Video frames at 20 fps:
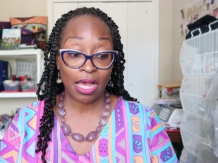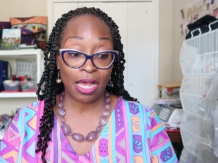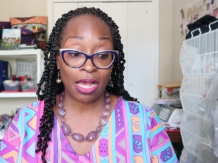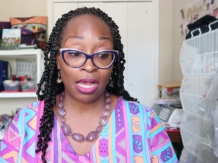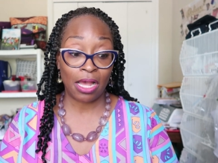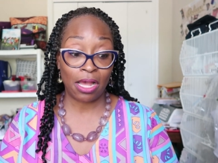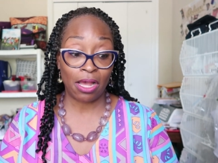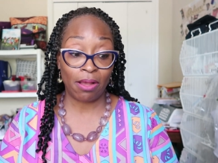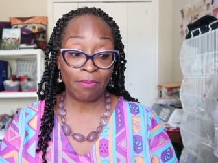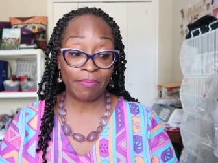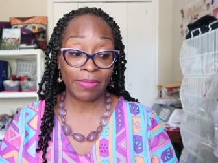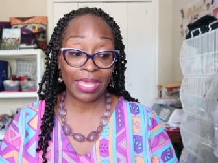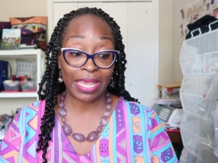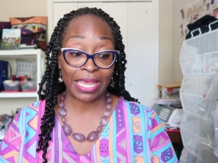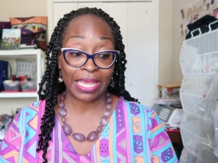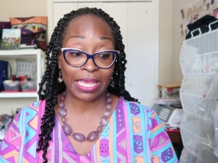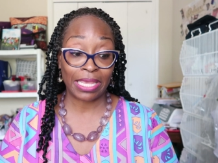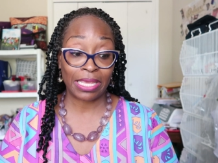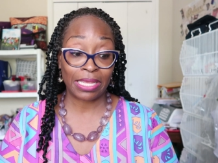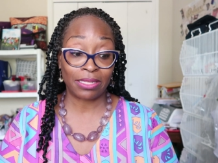um,
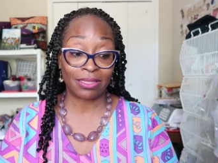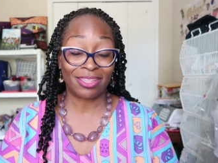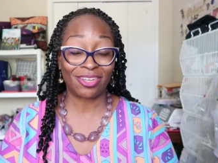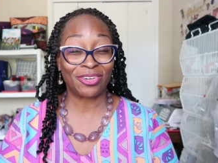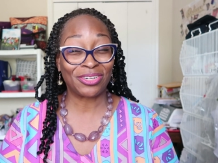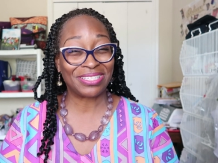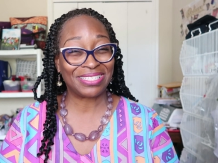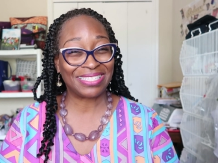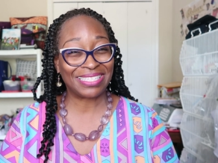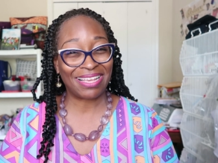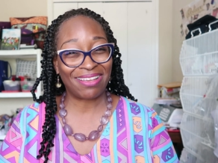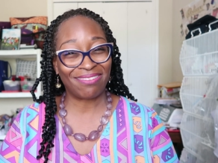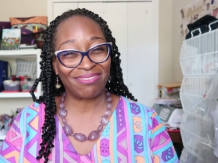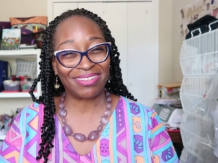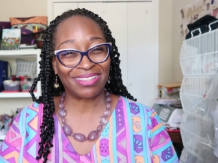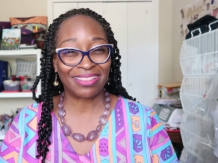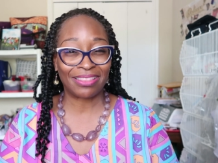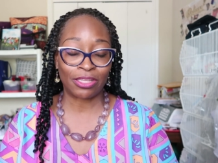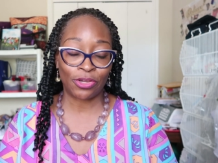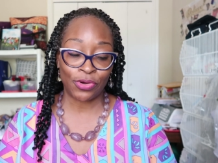and
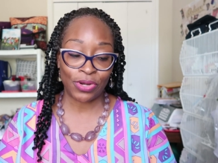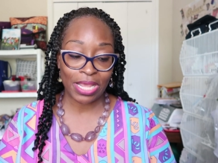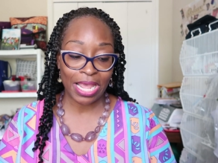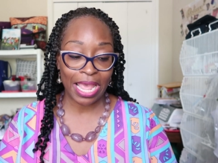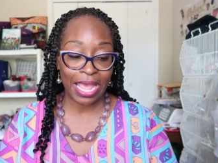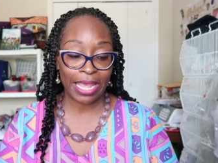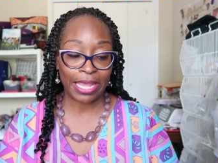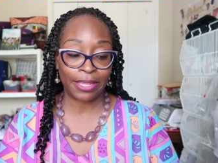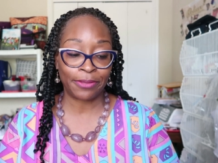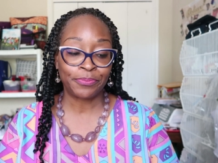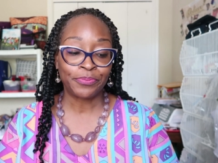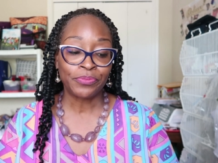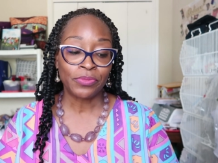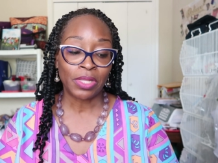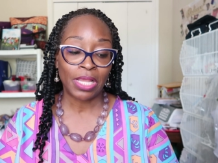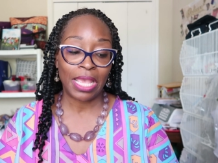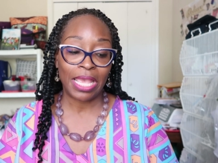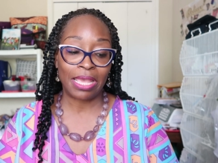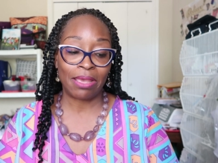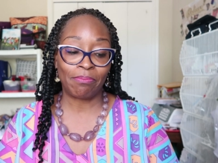37, 38
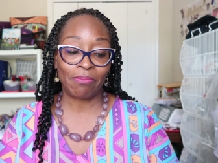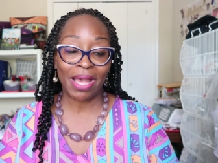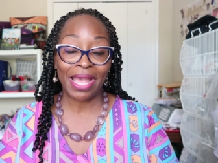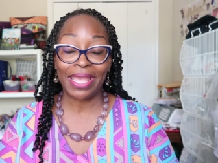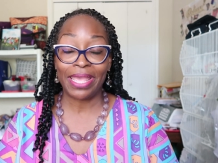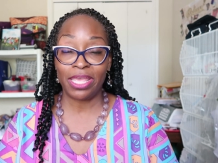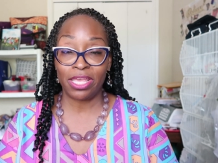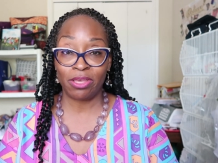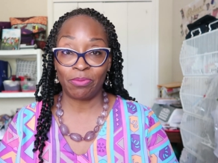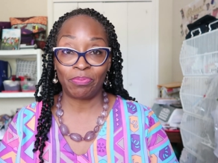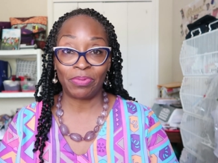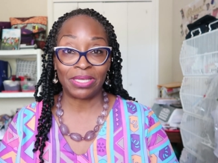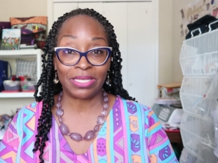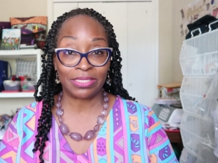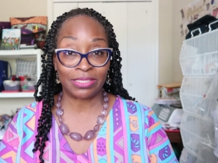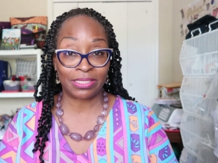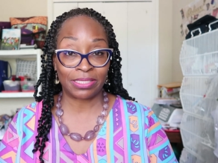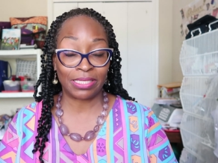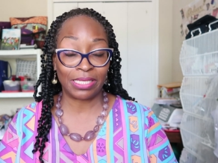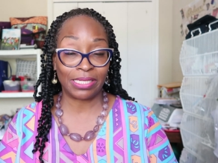and my hip
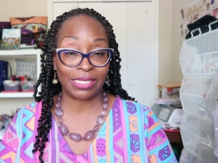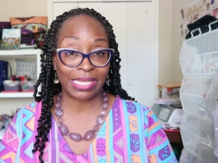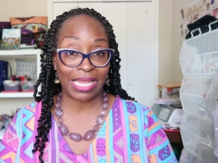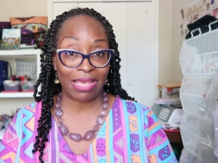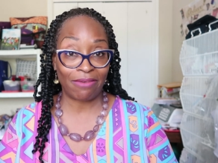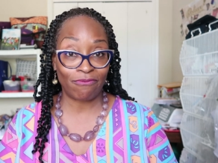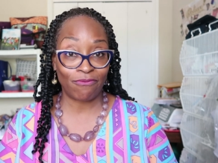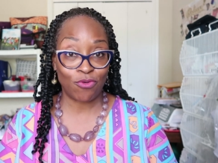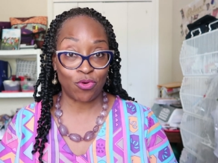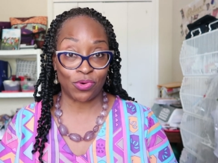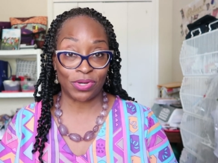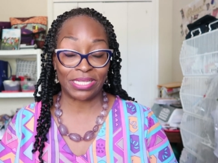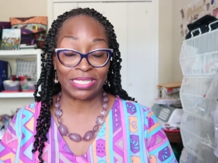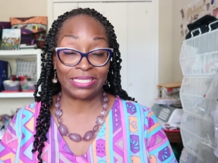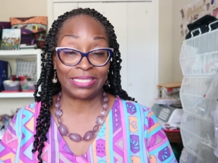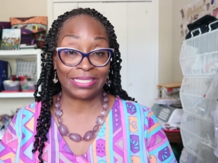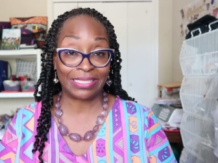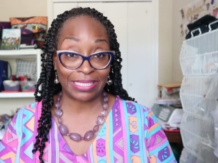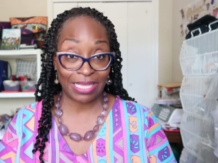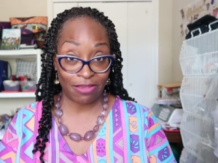is sitting at
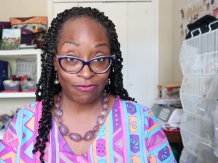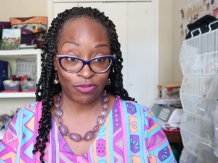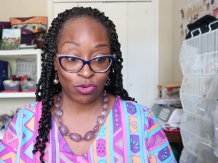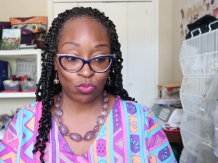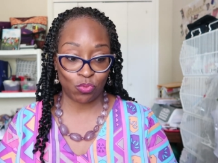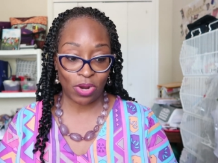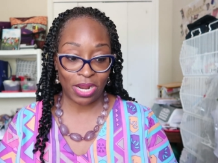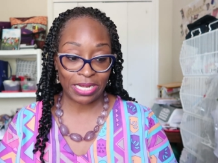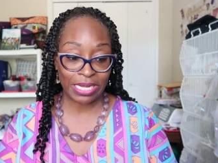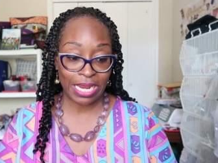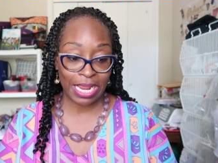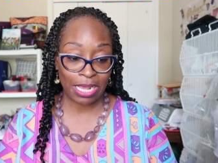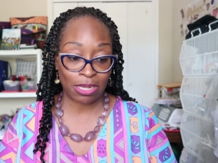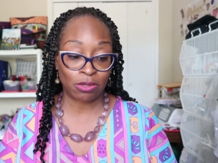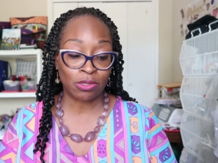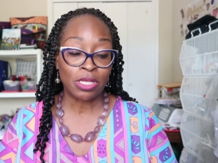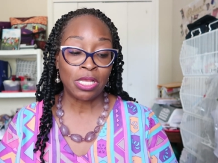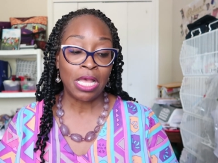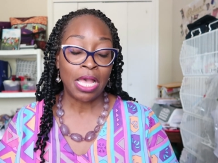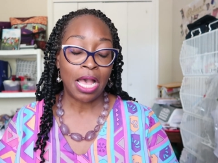47 right
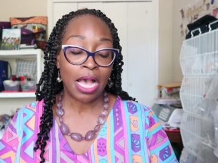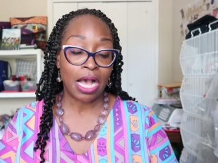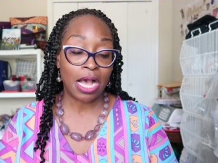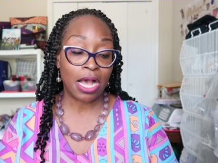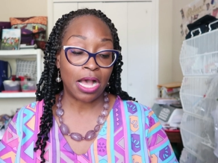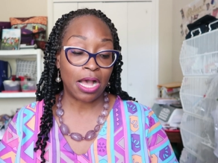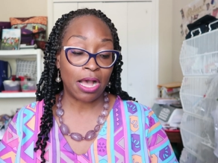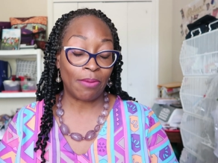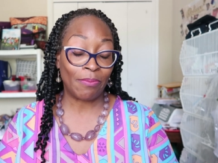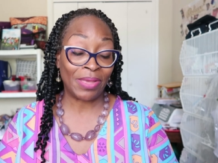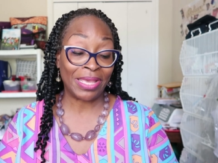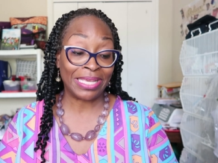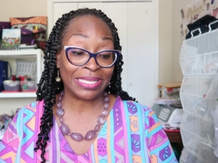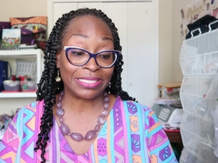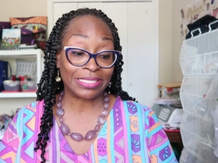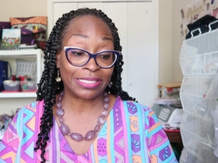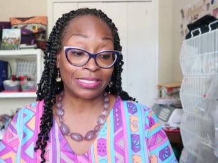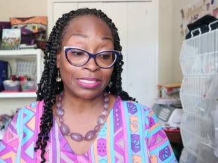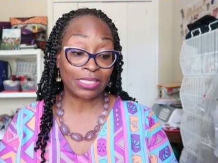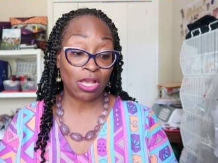now. Um,
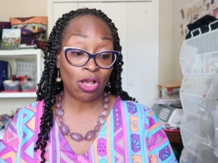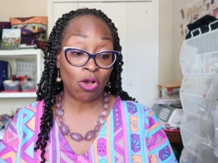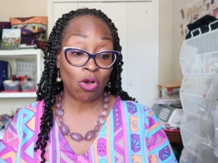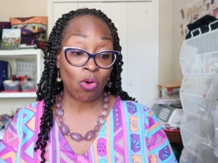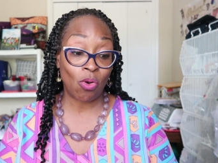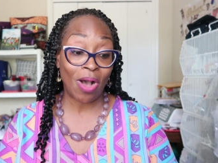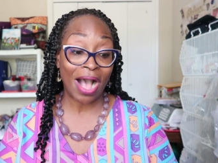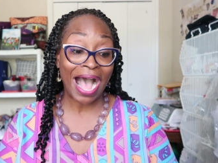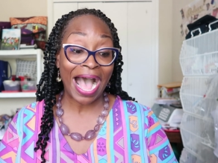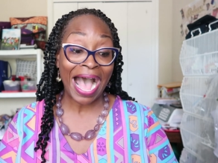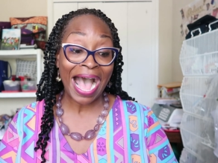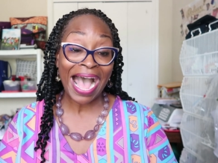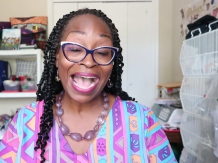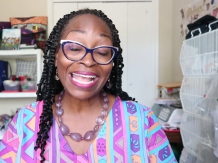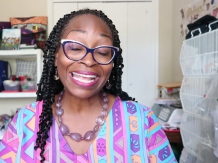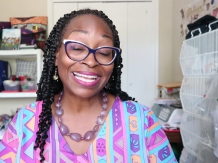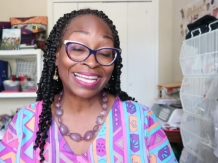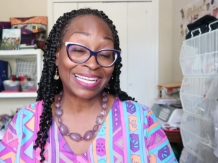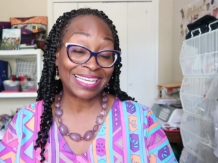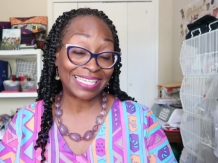and so
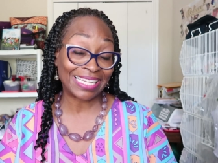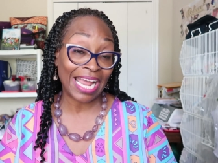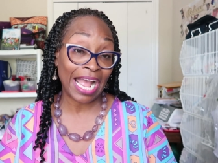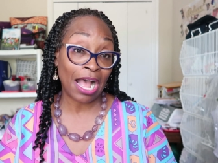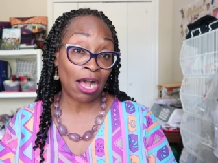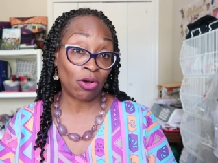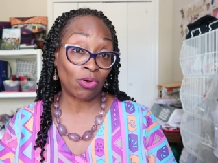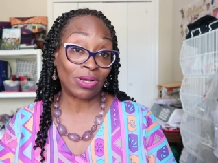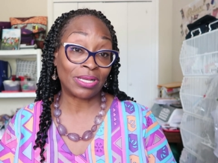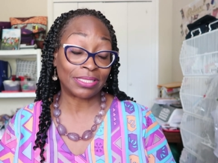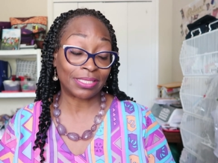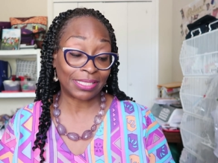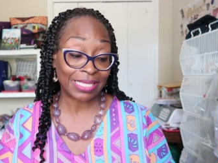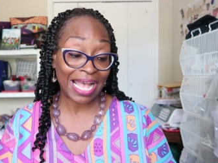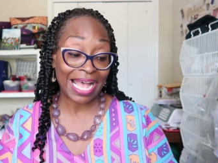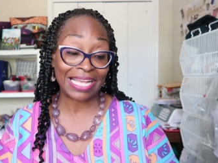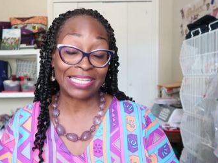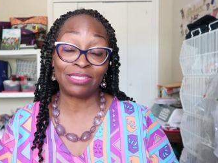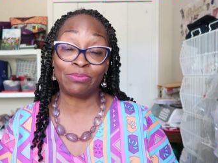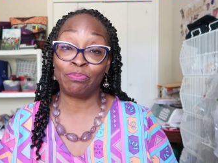I cut out a
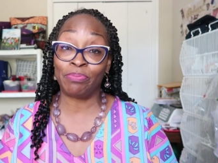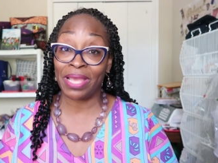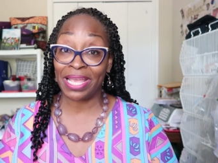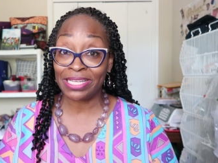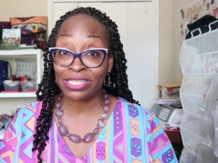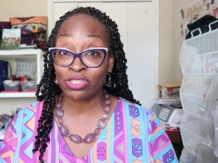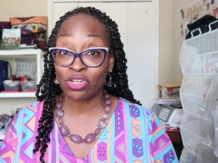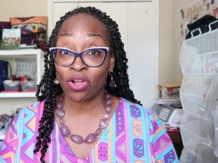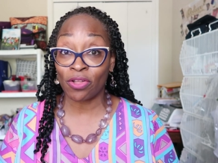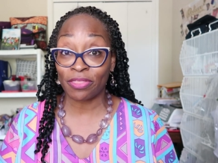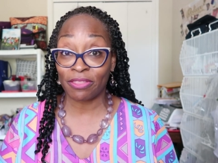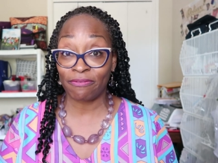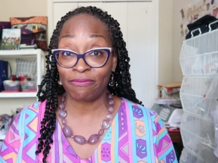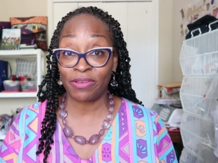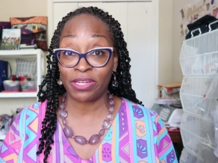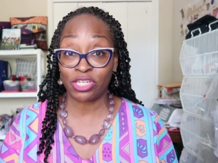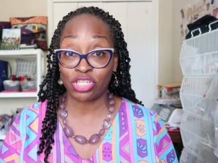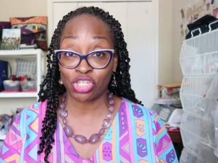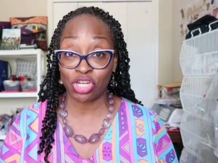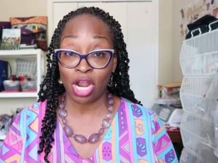size based on the
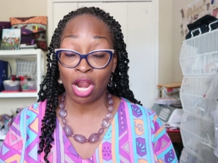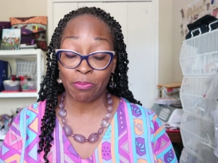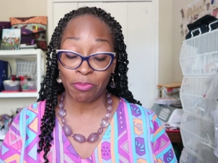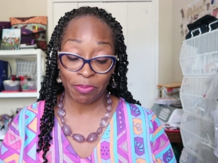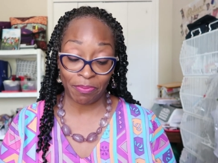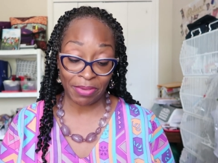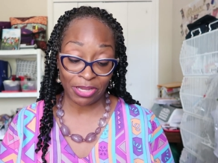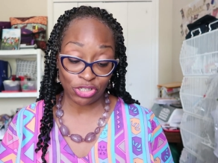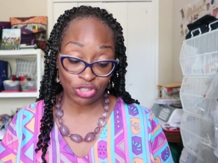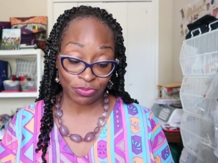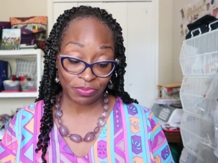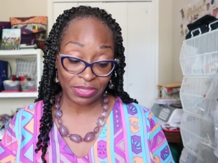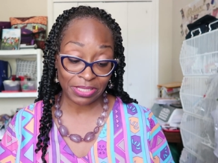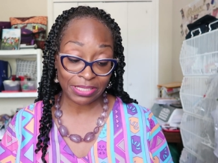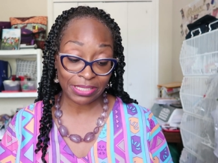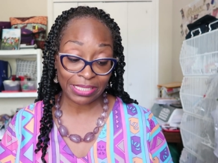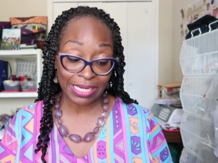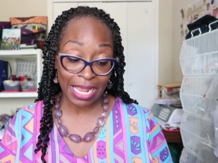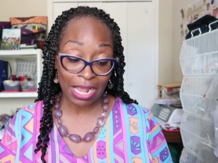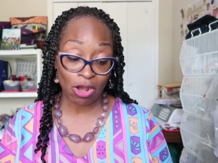finished garment
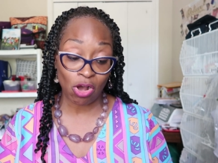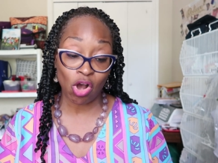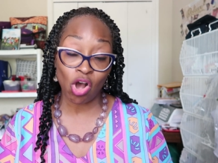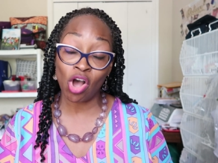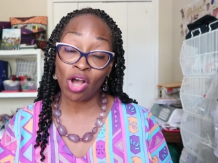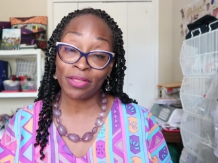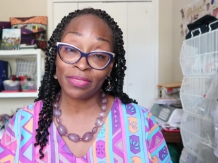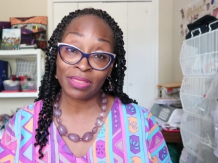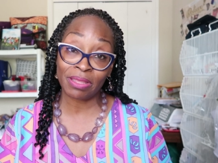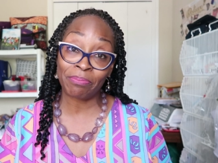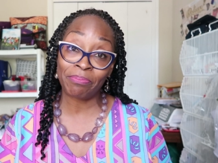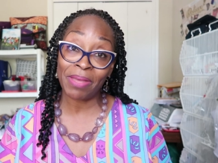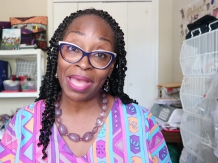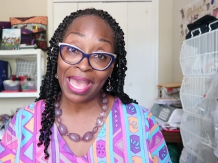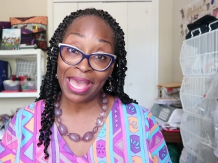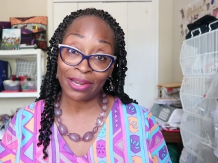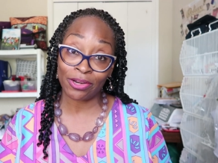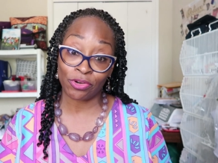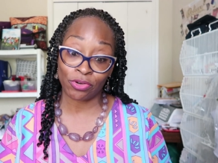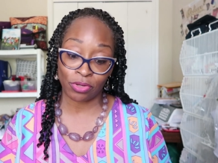measurements. Now on the
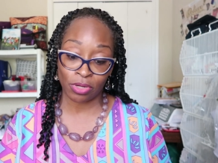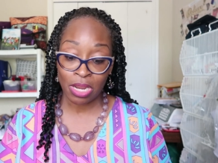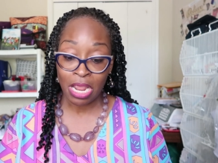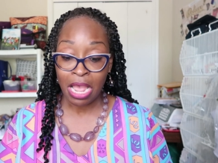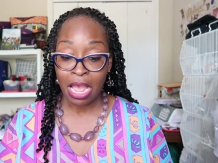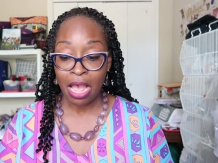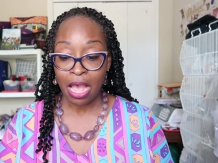pattern